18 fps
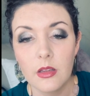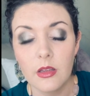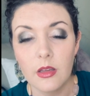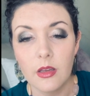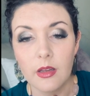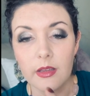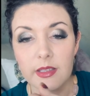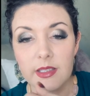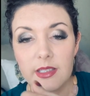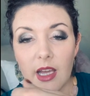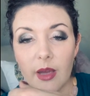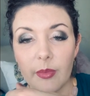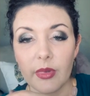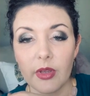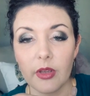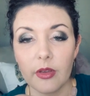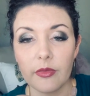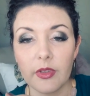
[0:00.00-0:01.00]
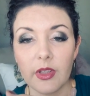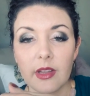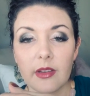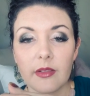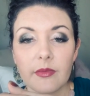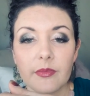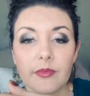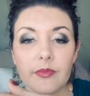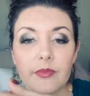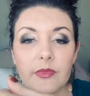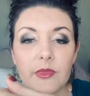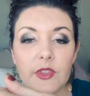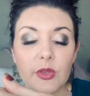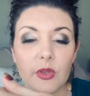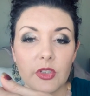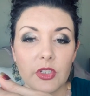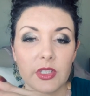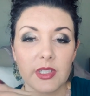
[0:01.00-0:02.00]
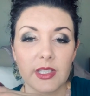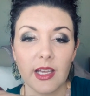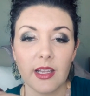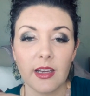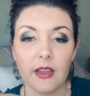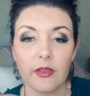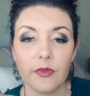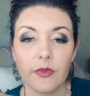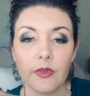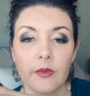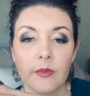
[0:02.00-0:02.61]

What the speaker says: on top of it. So it just kind of